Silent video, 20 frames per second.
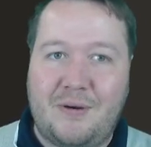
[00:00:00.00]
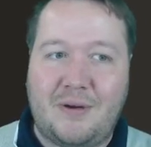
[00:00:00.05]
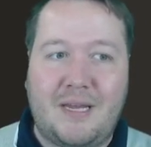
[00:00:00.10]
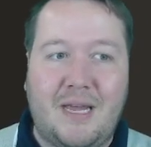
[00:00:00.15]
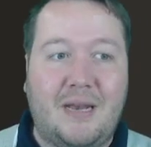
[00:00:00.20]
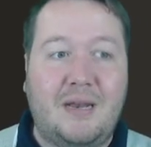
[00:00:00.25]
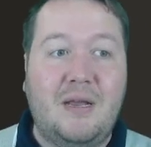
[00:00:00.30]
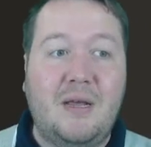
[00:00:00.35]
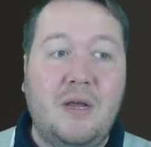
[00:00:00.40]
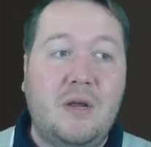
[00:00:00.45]

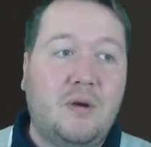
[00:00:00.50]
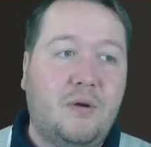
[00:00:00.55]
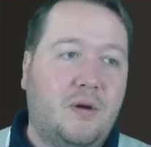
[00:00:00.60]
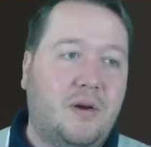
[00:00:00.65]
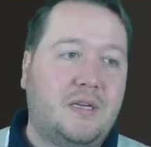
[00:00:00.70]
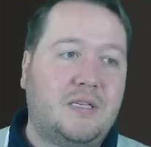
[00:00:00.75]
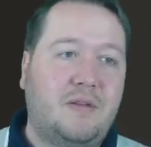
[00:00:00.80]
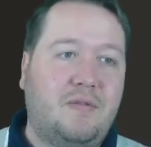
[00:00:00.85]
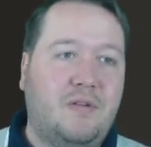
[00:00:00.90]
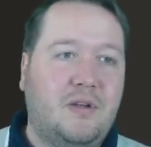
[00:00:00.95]
again.
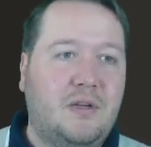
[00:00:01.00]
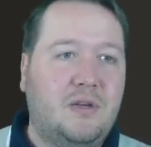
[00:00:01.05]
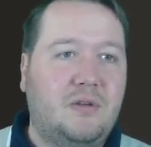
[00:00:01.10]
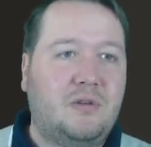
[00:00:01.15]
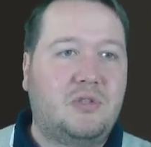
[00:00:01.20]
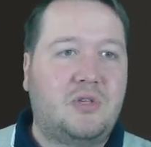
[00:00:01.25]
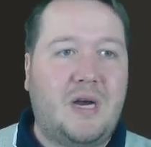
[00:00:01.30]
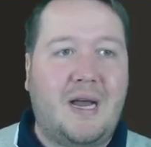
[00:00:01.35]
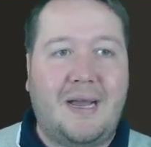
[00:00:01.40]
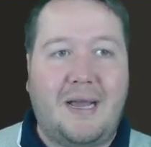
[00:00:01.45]
Whereas if you
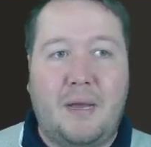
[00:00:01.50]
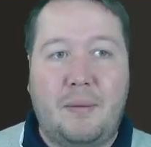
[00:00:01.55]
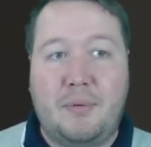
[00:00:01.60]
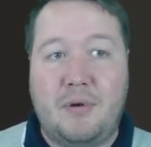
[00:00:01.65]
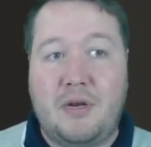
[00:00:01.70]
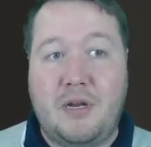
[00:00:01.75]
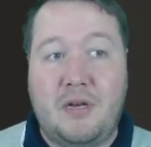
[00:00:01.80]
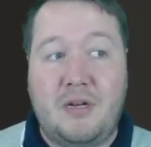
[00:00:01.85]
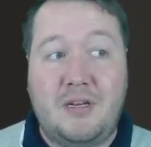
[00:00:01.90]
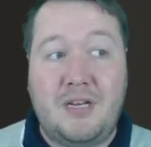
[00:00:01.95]
drag up
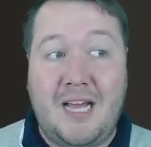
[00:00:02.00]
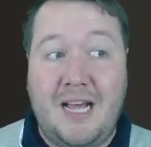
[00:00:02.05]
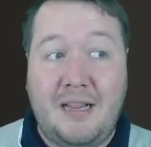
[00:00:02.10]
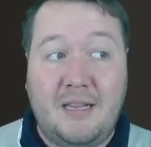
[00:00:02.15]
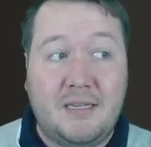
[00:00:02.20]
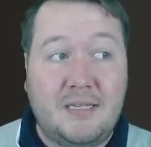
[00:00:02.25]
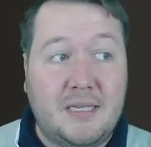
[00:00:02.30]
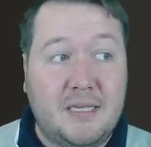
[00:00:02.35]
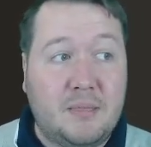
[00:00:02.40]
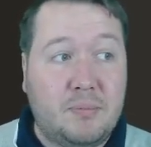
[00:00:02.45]
an
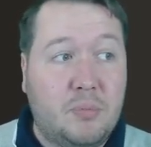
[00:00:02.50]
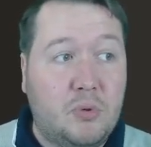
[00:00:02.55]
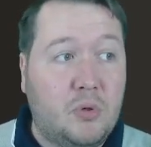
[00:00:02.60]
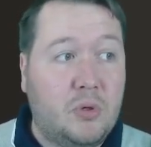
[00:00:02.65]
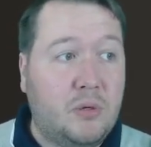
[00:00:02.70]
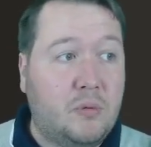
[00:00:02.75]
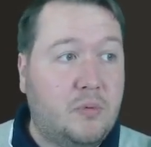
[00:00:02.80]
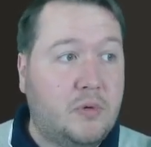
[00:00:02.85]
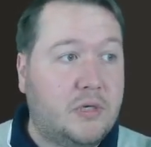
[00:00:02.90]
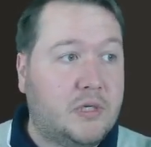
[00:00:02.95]
analysis
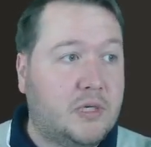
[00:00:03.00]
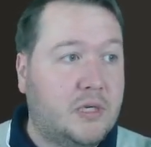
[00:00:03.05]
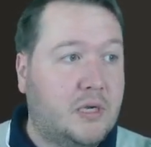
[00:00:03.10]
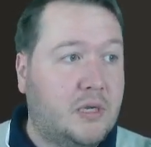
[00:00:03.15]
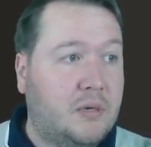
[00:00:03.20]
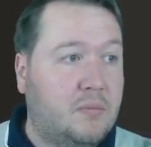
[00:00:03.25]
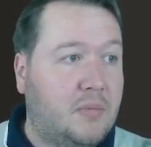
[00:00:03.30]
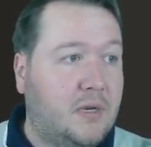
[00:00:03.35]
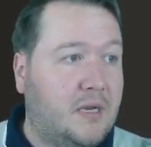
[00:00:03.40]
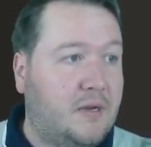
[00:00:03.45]
board, which
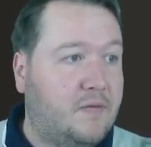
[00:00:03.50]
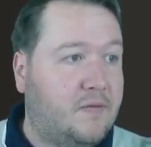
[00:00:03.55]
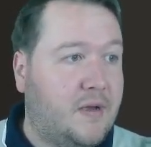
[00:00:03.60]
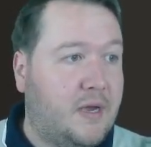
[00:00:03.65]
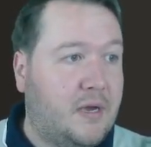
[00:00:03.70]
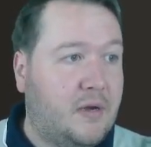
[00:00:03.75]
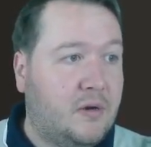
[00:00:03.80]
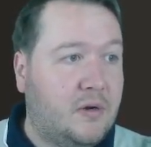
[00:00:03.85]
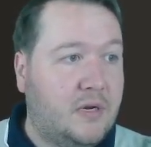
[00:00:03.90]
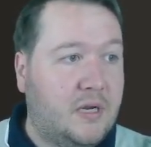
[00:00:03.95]
can be
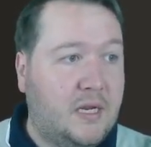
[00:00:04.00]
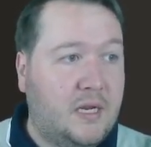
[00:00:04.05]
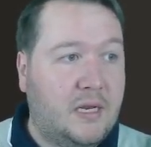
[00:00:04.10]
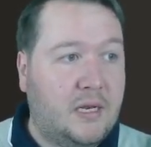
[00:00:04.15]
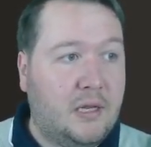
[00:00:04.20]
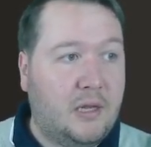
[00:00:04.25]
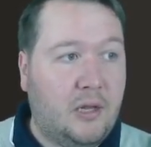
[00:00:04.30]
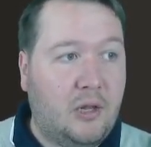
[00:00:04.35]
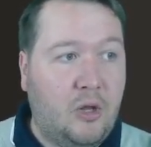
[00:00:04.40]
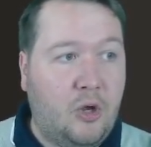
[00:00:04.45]
found
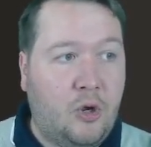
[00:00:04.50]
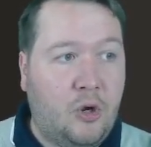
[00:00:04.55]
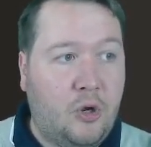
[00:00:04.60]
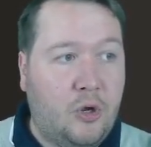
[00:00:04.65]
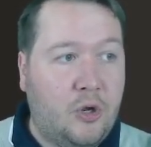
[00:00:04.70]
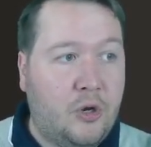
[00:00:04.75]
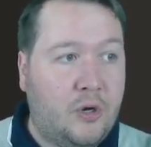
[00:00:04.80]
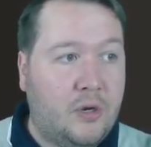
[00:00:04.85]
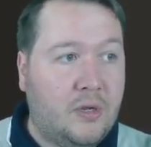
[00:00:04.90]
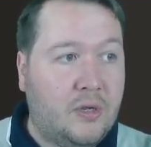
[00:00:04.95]
in
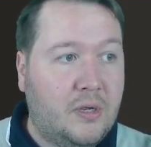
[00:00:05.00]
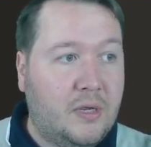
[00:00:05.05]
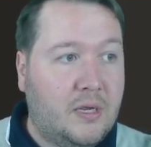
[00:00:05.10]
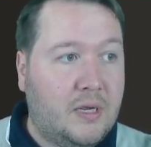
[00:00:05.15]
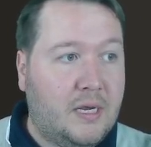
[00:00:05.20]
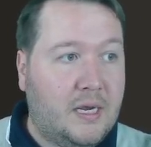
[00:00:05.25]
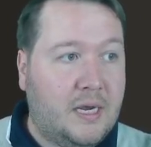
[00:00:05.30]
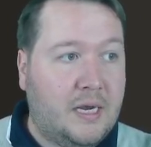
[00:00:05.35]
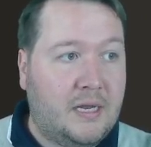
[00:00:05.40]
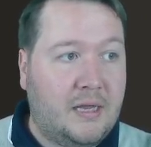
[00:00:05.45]
Learn
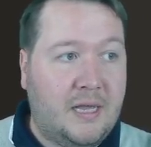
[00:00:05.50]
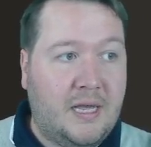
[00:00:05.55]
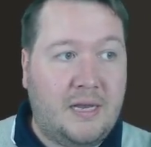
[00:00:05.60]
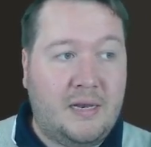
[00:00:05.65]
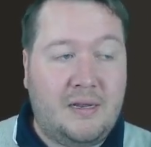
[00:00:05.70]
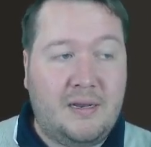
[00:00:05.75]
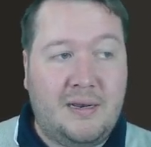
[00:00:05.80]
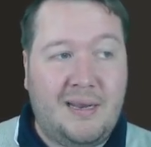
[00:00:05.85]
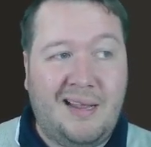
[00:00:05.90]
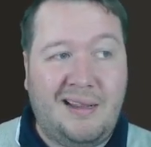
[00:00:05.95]
and then
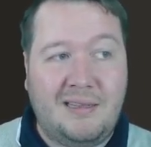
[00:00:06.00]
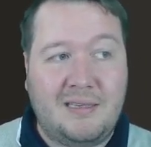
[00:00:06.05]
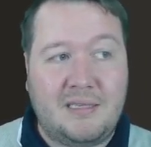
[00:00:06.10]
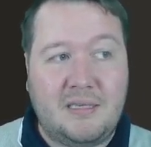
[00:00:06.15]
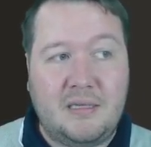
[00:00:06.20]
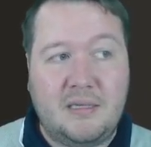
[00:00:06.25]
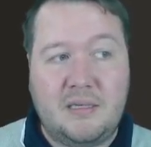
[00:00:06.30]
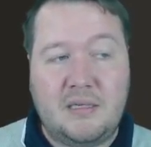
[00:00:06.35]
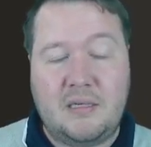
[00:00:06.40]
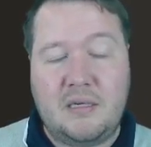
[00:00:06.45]

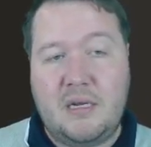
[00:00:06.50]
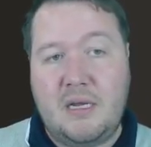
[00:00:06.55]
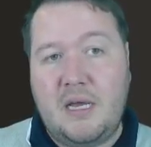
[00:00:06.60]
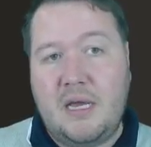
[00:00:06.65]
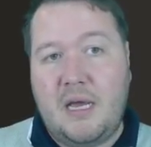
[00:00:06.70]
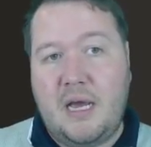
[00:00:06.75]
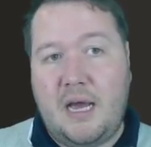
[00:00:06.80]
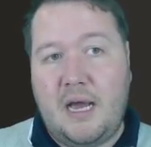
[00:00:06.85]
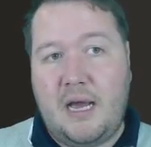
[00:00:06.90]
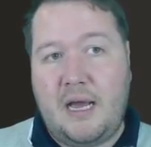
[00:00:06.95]
Analysis,
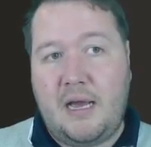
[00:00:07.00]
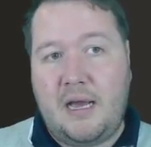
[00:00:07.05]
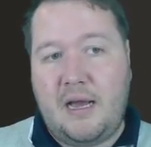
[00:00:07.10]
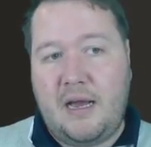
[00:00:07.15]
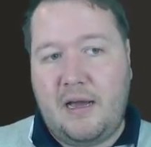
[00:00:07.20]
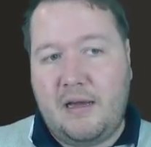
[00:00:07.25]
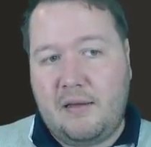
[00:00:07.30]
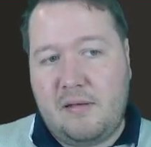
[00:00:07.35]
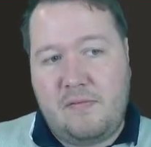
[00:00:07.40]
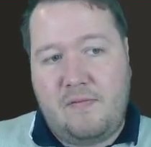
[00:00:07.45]

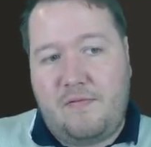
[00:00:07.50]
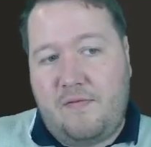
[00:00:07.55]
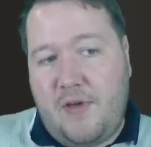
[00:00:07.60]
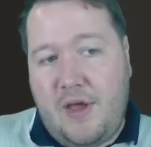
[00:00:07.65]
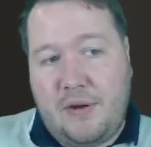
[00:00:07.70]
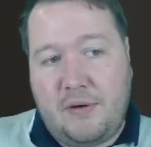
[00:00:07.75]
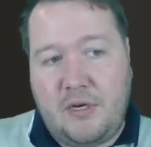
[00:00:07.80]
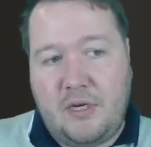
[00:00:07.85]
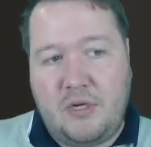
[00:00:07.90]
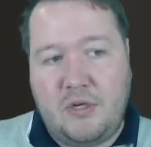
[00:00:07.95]
I
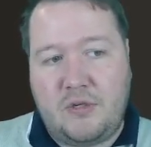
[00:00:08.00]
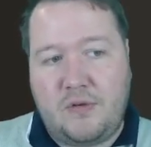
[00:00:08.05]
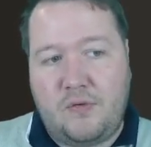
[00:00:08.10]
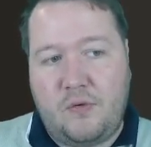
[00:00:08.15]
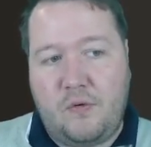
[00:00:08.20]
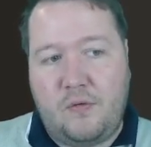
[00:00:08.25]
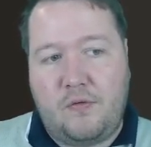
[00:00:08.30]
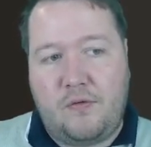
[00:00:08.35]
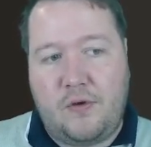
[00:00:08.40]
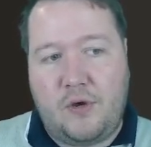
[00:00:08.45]
found it
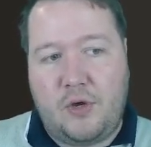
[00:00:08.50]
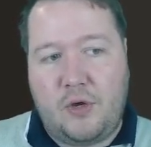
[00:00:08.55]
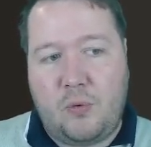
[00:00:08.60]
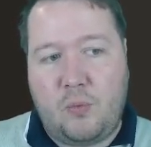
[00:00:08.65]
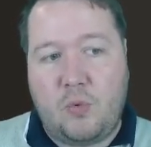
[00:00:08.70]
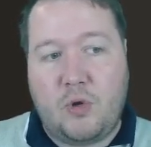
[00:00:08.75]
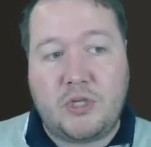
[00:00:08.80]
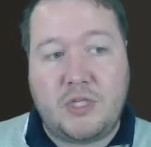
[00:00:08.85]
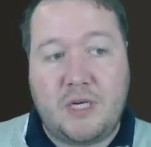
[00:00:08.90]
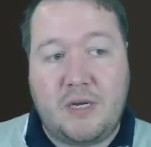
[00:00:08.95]
useful for
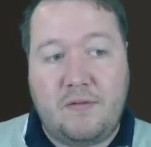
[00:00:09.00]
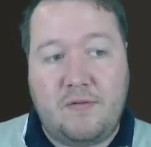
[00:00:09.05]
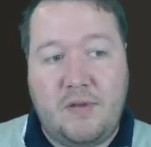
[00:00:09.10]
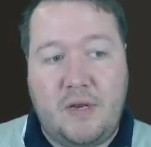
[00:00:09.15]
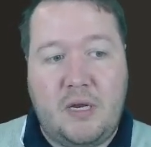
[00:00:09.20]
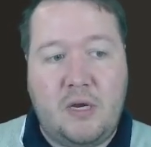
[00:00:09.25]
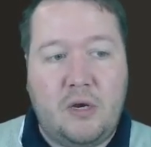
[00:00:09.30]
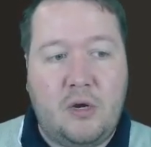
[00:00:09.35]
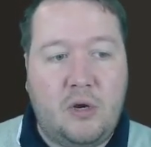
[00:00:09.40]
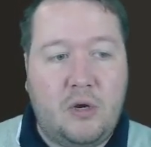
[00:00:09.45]
watching a
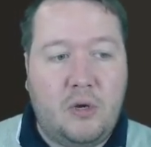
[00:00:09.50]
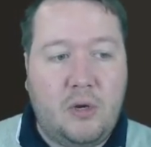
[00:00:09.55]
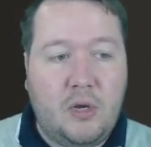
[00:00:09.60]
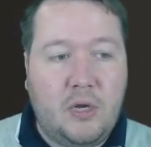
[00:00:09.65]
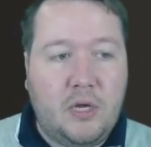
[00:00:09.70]
video,